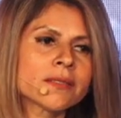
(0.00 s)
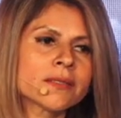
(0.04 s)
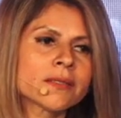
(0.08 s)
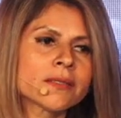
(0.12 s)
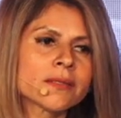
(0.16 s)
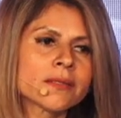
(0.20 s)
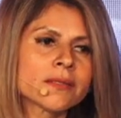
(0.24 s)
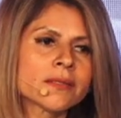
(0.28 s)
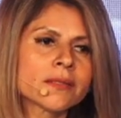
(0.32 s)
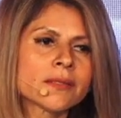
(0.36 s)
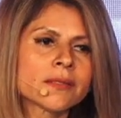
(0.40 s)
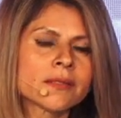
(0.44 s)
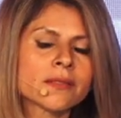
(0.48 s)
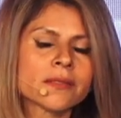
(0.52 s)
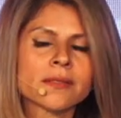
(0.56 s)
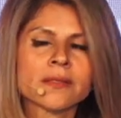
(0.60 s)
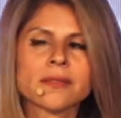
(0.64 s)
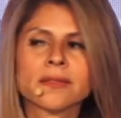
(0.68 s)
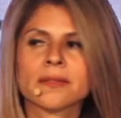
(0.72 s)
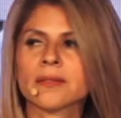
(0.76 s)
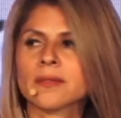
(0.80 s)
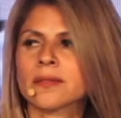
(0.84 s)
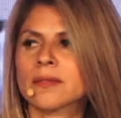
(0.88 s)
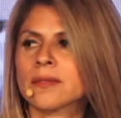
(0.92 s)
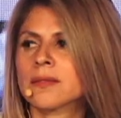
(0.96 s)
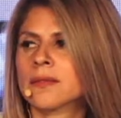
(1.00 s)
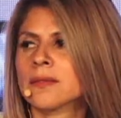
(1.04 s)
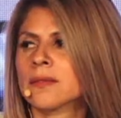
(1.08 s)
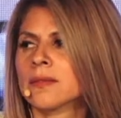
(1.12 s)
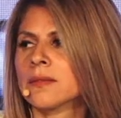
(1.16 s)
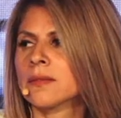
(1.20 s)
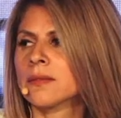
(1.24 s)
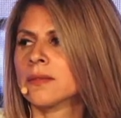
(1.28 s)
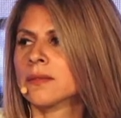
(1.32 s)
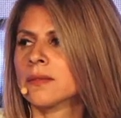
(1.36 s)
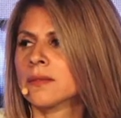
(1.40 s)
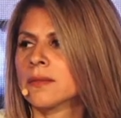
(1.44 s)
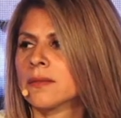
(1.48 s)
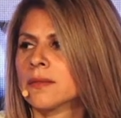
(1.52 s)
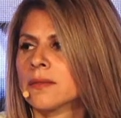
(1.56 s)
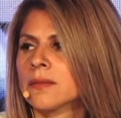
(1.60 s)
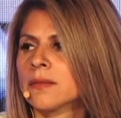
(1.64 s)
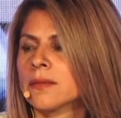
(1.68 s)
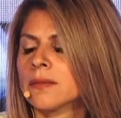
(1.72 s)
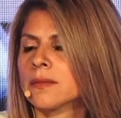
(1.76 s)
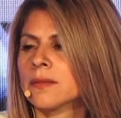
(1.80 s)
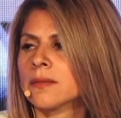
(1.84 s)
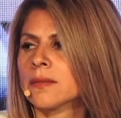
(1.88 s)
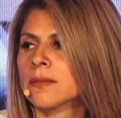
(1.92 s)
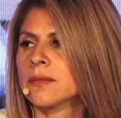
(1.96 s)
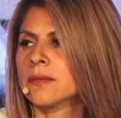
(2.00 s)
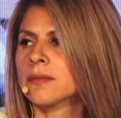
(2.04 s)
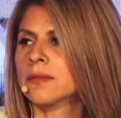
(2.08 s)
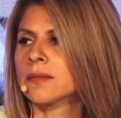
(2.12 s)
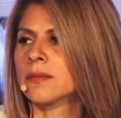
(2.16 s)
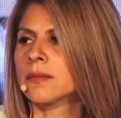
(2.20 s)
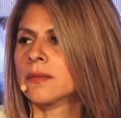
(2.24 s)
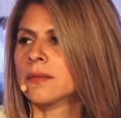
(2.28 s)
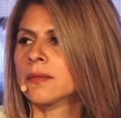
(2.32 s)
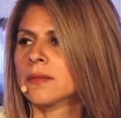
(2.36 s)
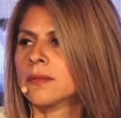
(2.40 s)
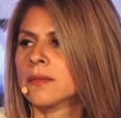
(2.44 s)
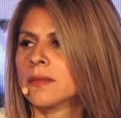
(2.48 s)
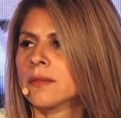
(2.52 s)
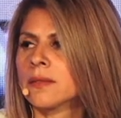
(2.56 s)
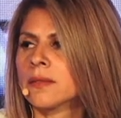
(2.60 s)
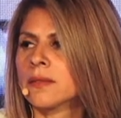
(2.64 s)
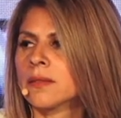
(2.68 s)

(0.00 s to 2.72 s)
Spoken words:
Nobody speaks.